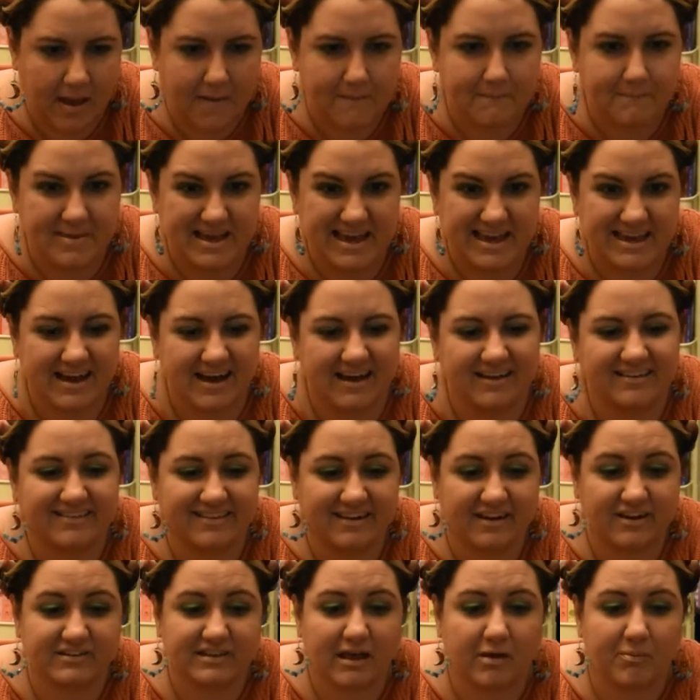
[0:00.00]
because
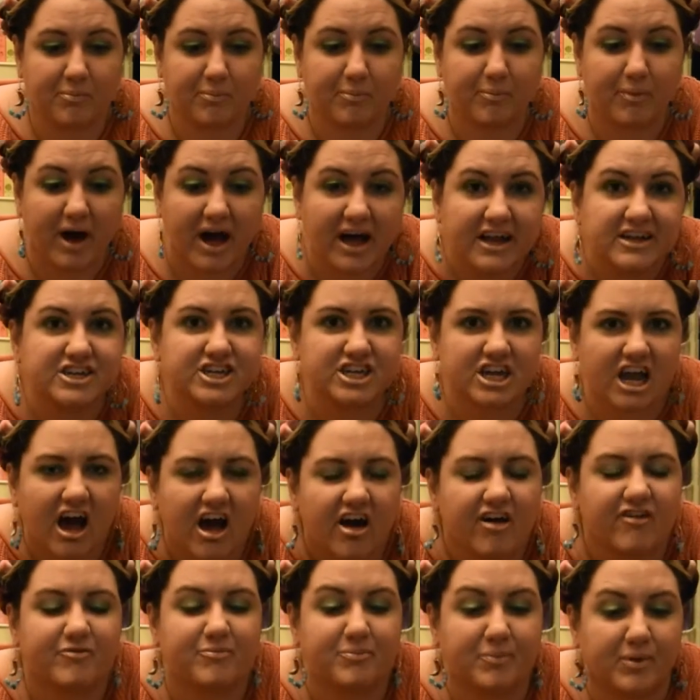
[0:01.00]
there's a bunch
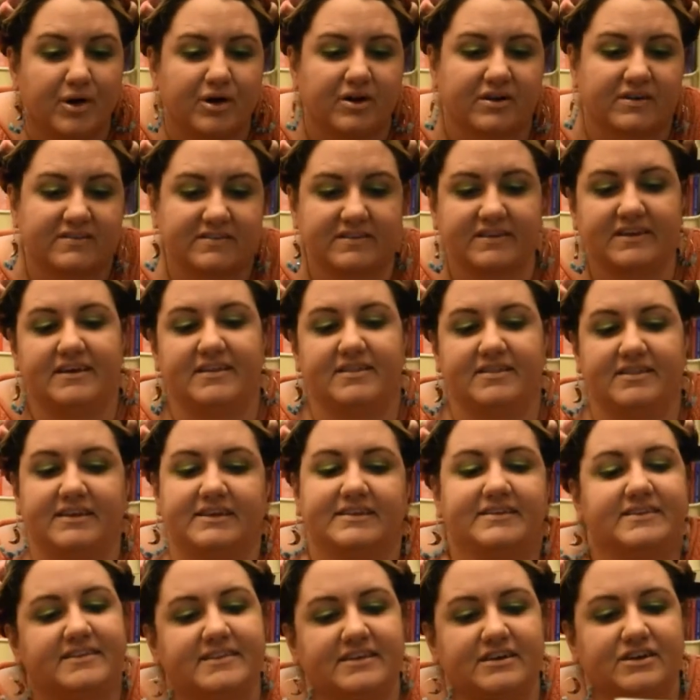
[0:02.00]
of books in this
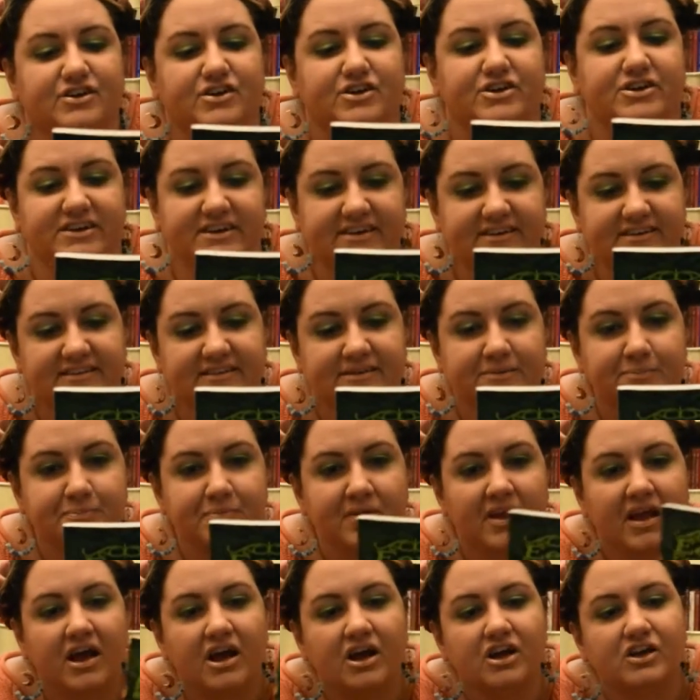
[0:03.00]
series.
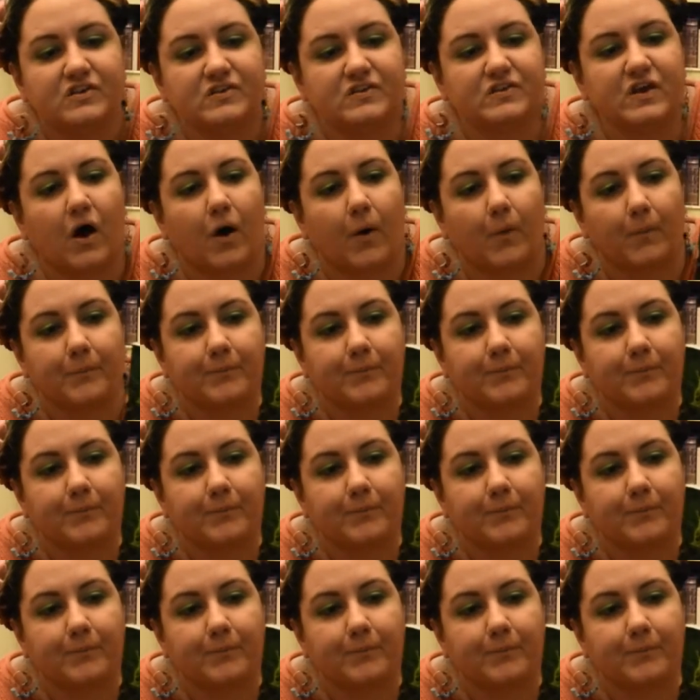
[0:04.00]
So